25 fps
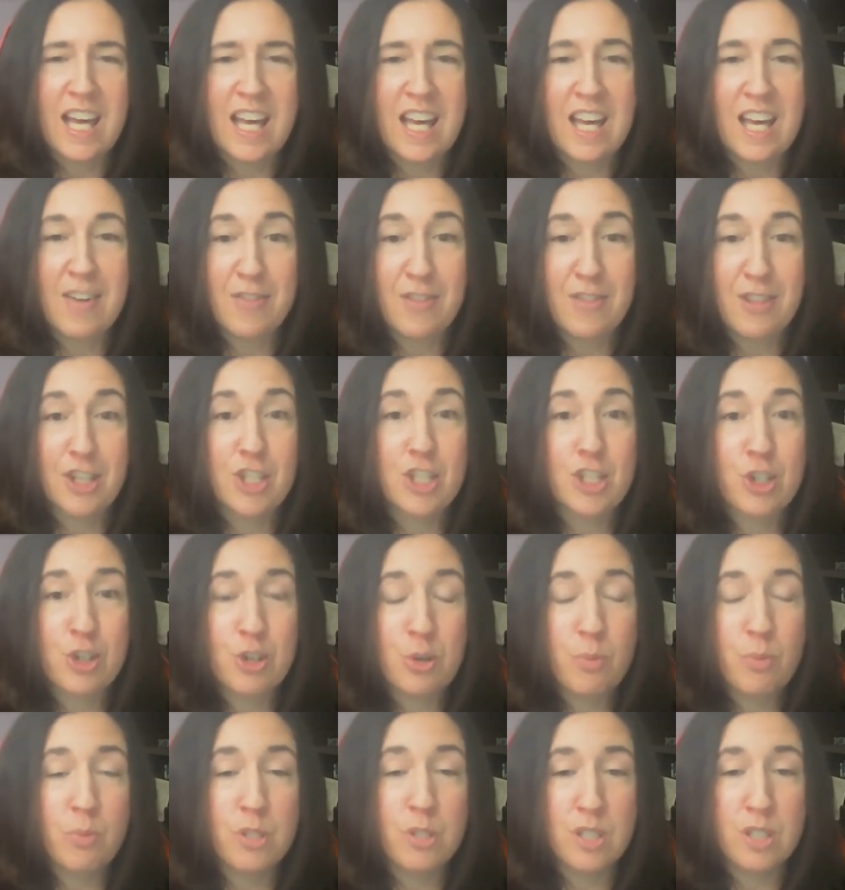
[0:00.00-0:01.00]
if the
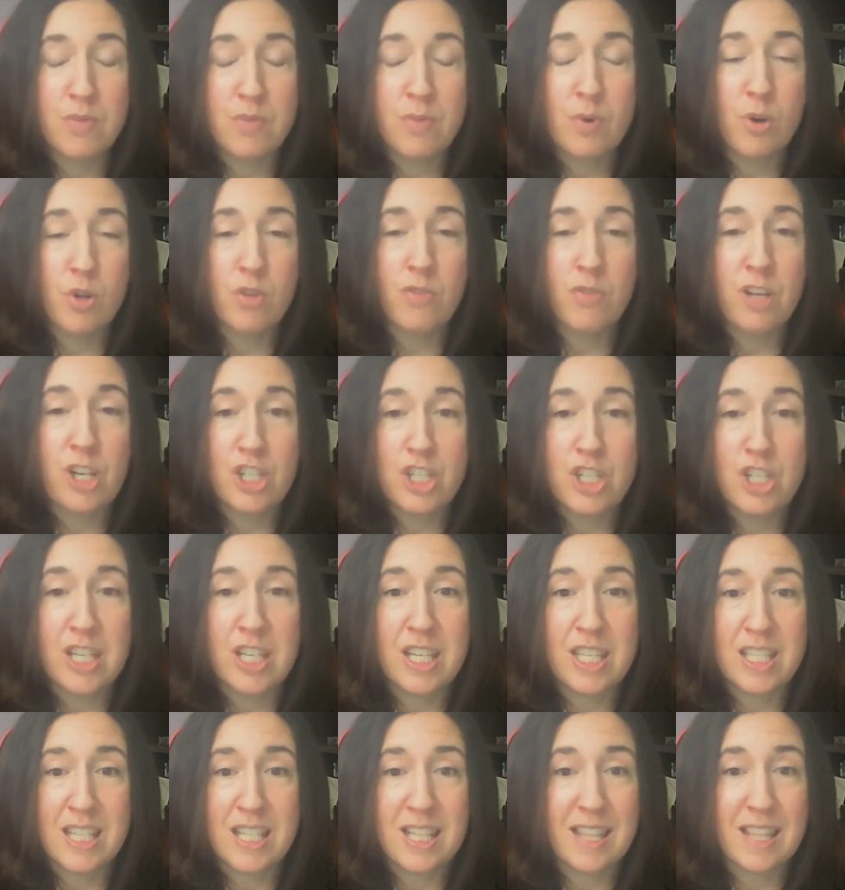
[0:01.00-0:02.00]
external motivation
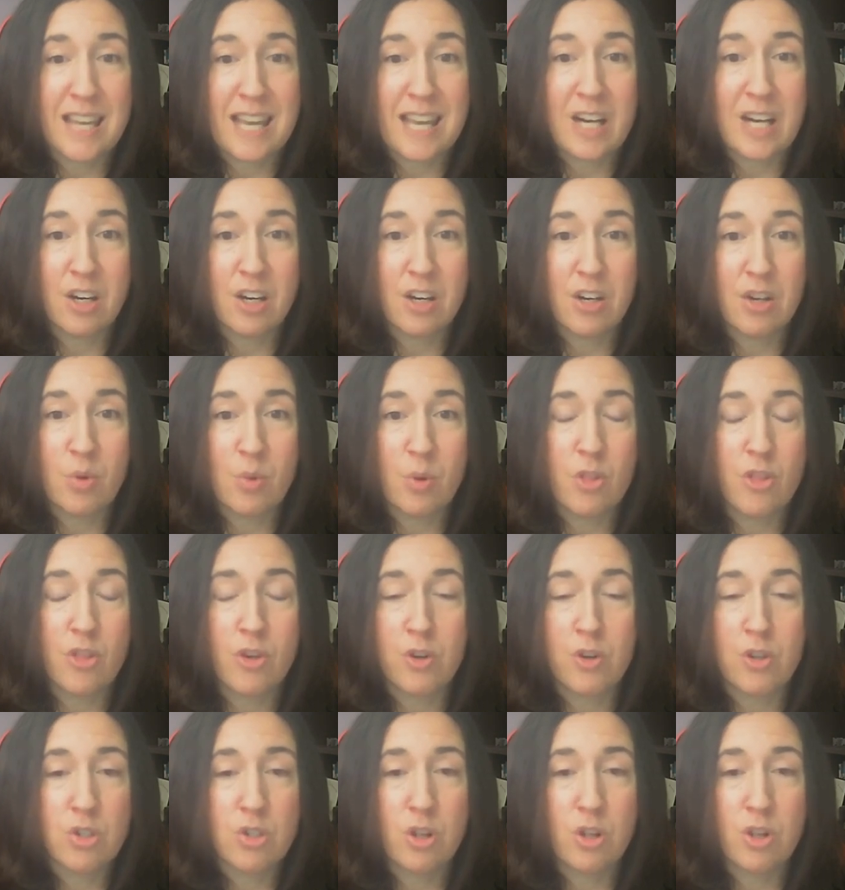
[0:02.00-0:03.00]
isn't there when
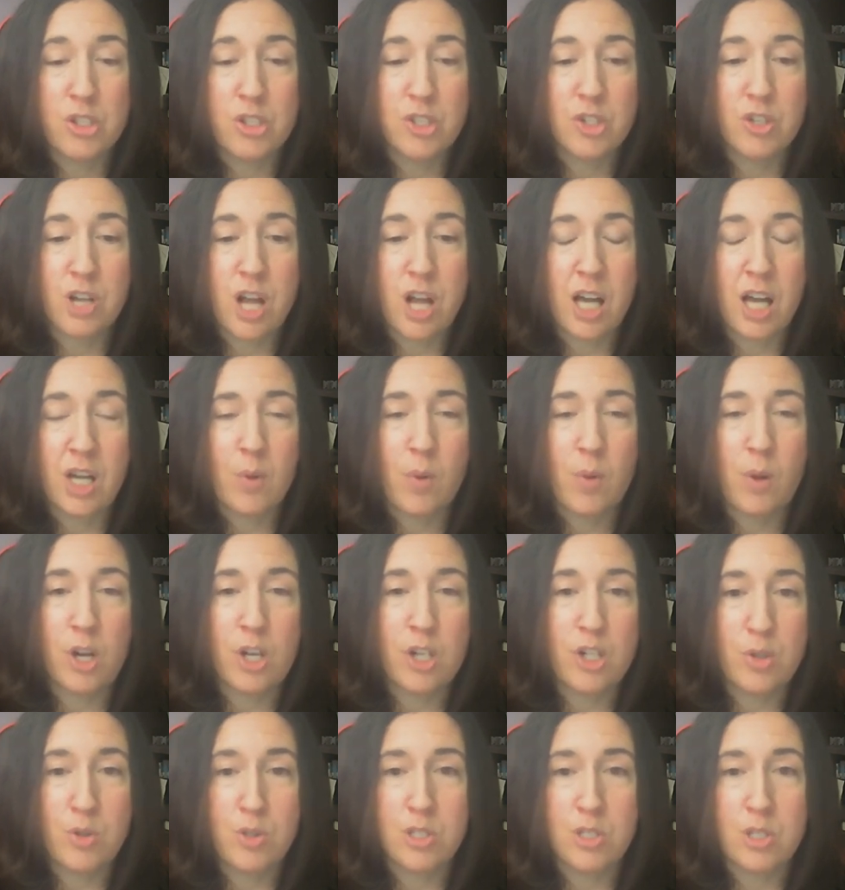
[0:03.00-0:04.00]
they're adults they're not going to
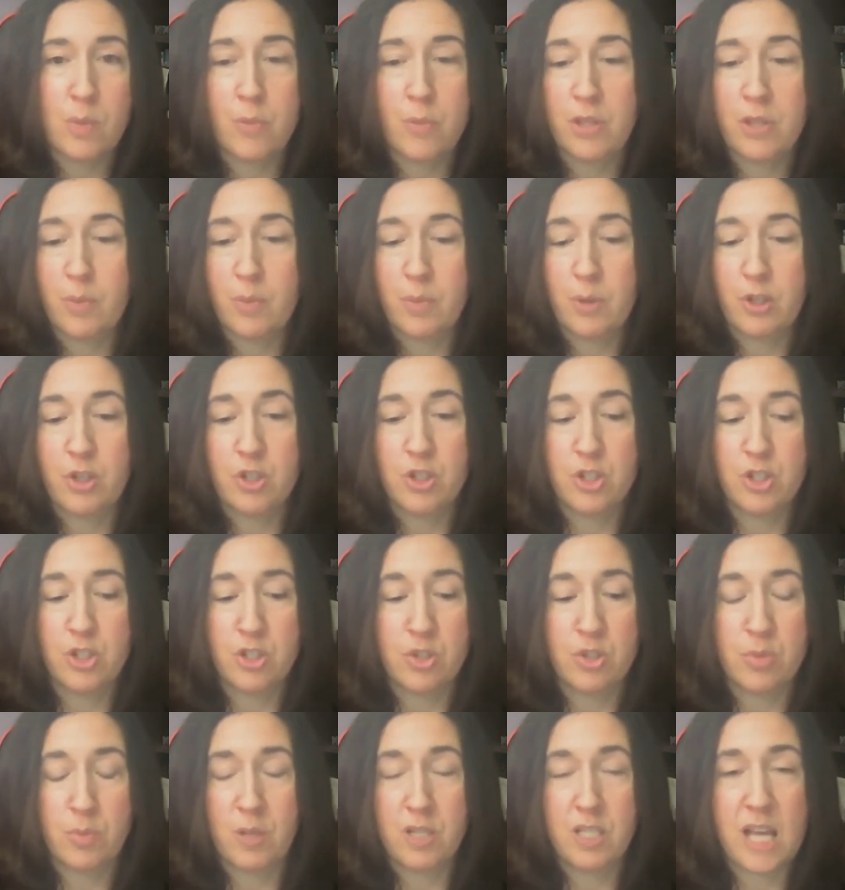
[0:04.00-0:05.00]
want to do something
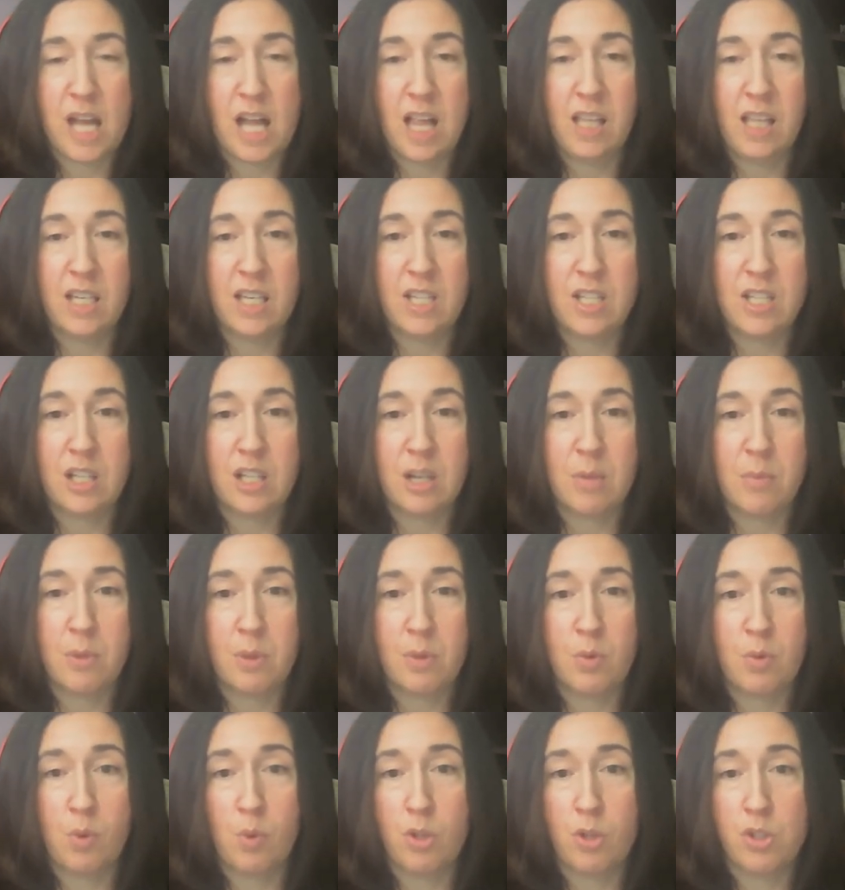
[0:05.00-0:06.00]
because the mentality is going to
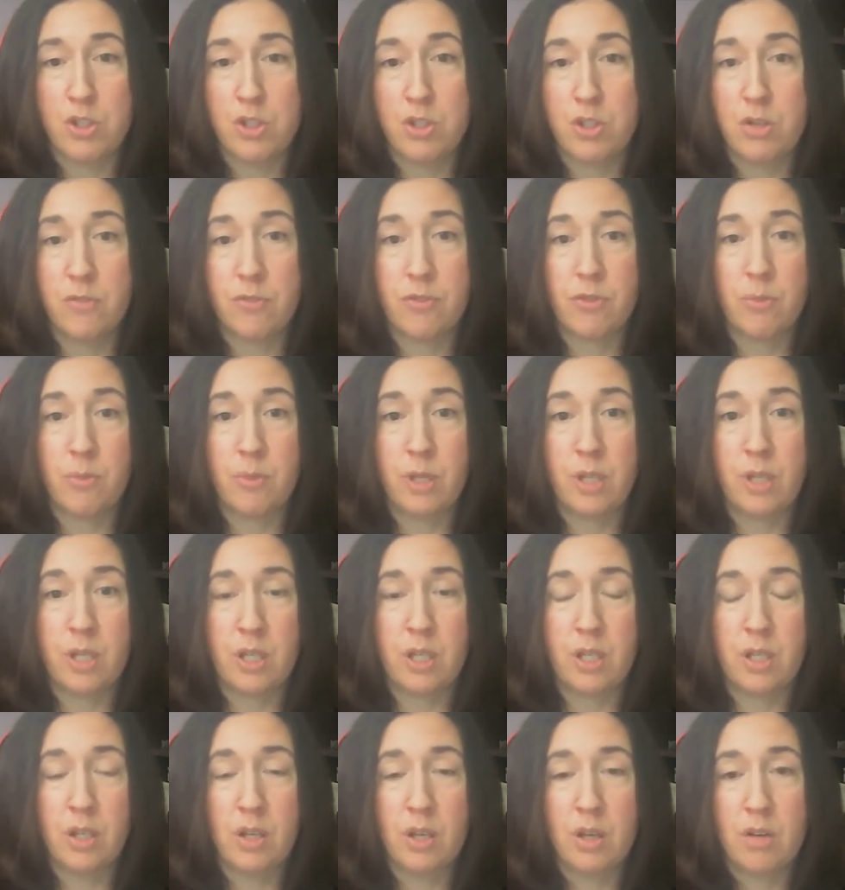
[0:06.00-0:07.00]
be well what's in it for
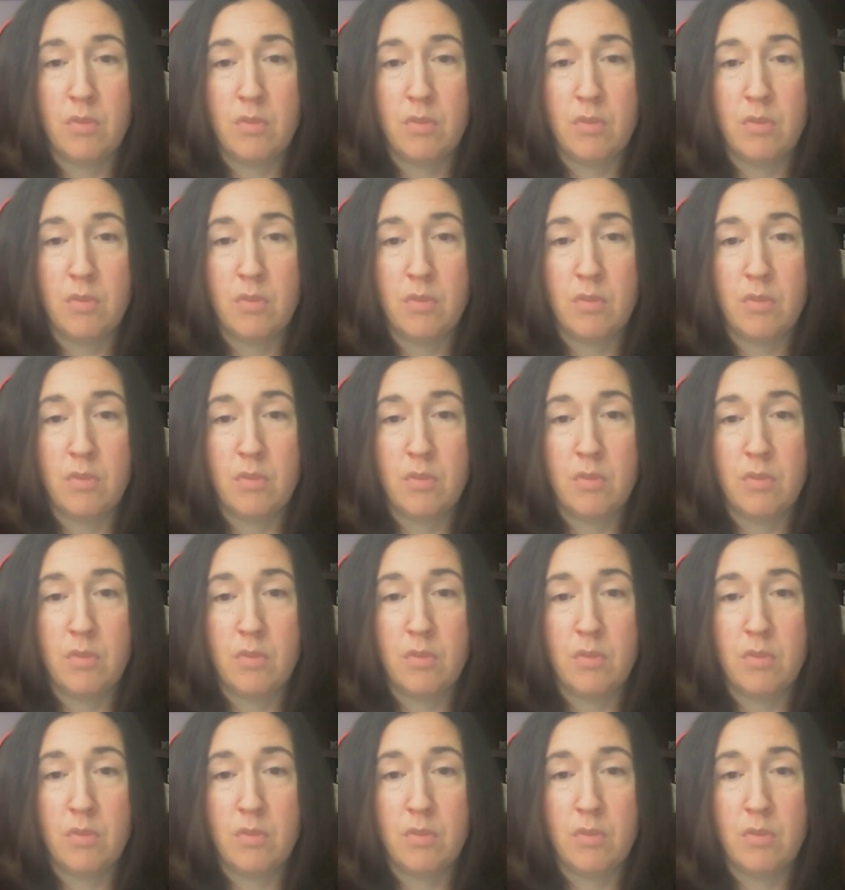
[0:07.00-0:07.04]
me